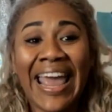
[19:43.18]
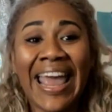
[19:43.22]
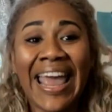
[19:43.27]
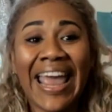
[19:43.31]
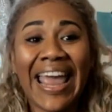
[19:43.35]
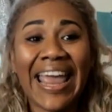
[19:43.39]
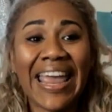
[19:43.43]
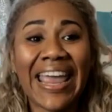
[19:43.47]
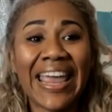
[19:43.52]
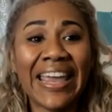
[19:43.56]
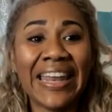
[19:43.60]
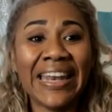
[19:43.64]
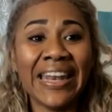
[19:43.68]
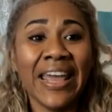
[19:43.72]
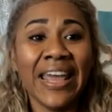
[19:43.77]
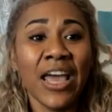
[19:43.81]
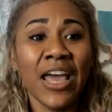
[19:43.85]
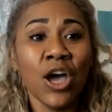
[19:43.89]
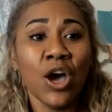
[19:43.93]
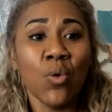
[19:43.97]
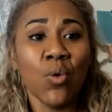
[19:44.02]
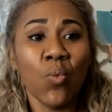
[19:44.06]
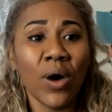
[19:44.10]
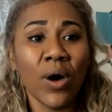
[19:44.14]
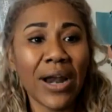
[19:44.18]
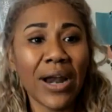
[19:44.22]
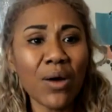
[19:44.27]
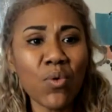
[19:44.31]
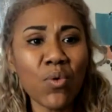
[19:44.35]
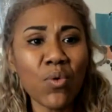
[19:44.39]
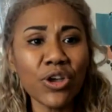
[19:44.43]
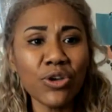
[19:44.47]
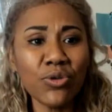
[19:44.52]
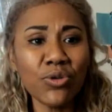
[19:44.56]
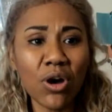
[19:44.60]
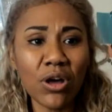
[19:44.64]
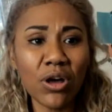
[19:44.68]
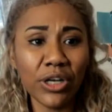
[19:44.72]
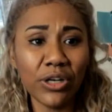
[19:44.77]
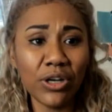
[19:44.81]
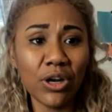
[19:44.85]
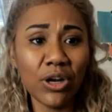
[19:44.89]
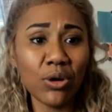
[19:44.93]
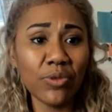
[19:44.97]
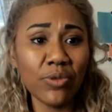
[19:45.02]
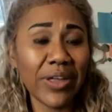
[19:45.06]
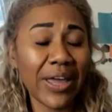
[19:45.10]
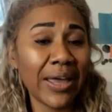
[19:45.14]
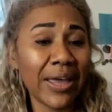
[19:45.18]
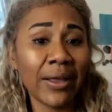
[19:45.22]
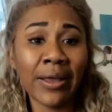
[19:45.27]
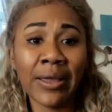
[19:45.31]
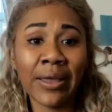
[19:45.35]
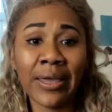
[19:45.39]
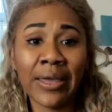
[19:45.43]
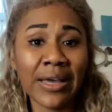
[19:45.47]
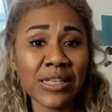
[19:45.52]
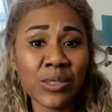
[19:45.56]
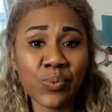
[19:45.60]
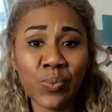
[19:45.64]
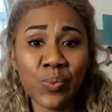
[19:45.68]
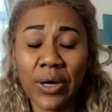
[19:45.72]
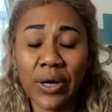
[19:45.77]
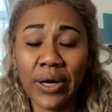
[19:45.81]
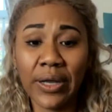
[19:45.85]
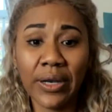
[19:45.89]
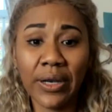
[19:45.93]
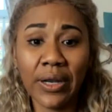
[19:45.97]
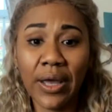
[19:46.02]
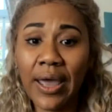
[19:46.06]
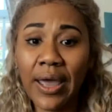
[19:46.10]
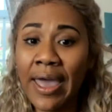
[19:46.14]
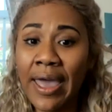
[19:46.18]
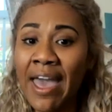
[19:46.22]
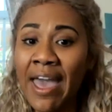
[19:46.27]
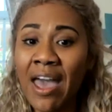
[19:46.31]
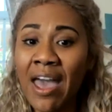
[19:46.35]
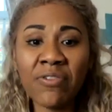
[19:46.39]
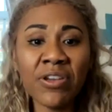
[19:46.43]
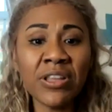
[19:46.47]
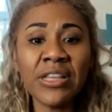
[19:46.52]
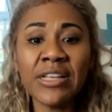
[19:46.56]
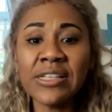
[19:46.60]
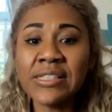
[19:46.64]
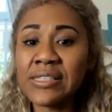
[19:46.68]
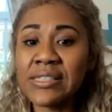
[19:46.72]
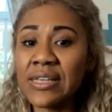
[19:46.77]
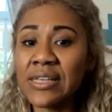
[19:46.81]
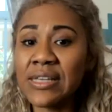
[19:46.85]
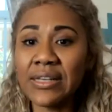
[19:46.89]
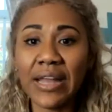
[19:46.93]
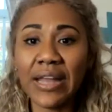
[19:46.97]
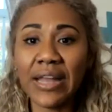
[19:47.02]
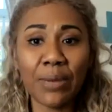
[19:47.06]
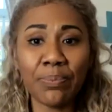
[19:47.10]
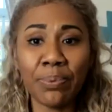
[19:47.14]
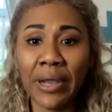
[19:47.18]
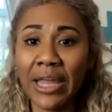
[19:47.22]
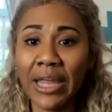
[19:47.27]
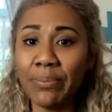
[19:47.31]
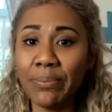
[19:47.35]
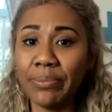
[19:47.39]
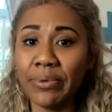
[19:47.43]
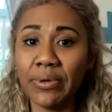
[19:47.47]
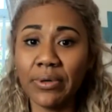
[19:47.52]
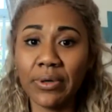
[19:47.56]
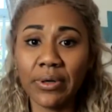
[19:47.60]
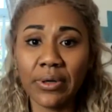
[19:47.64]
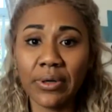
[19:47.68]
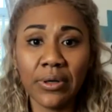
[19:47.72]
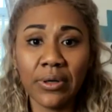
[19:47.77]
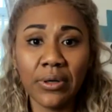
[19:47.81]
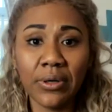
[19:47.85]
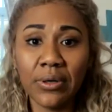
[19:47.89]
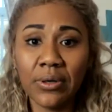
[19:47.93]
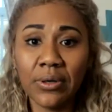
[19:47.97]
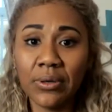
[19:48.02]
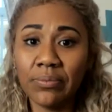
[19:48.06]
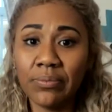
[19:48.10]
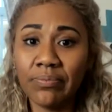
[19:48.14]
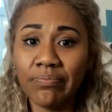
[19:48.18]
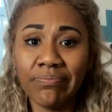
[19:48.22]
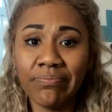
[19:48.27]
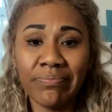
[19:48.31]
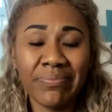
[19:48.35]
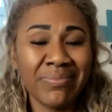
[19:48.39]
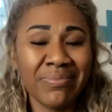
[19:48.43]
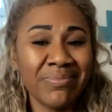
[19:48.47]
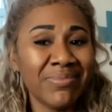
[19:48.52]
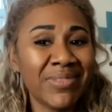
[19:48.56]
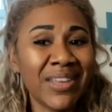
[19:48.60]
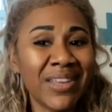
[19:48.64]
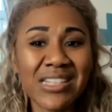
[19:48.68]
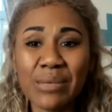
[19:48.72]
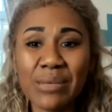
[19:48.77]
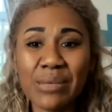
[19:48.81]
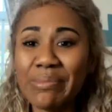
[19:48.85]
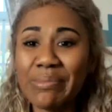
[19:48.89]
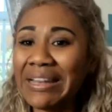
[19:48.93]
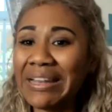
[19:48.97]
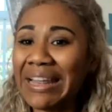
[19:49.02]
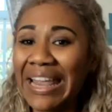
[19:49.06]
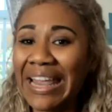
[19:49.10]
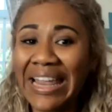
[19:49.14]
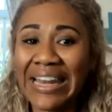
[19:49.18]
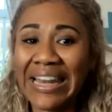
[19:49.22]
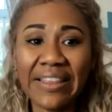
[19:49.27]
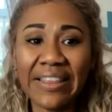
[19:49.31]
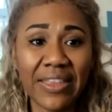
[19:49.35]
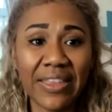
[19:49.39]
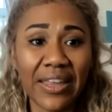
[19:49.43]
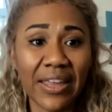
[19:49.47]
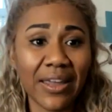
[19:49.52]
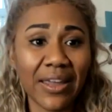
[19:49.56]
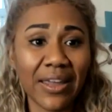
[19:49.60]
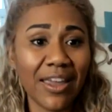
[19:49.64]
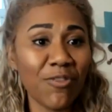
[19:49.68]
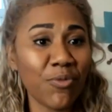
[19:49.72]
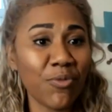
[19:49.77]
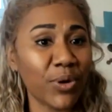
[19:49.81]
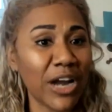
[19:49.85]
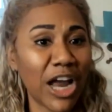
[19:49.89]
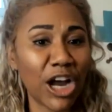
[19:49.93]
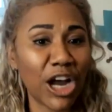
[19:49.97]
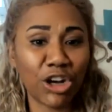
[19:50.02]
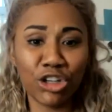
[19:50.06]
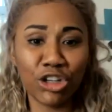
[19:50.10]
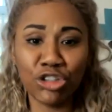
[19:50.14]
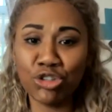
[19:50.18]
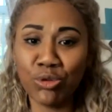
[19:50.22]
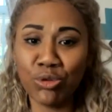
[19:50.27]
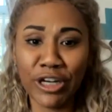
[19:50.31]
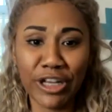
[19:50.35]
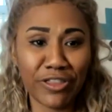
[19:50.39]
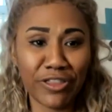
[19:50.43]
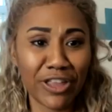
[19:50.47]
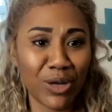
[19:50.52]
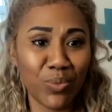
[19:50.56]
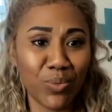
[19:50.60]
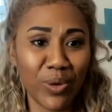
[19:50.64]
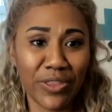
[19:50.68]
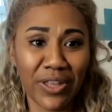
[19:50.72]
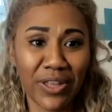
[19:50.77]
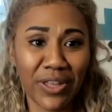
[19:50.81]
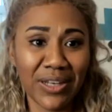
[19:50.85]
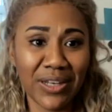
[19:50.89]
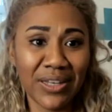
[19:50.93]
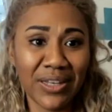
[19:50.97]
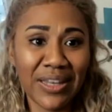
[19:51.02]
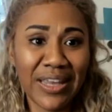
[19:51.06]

And what I want you all to know that, guess what? Having this 10-day playbook doesn't mean anything if we're not gonna do anything with it.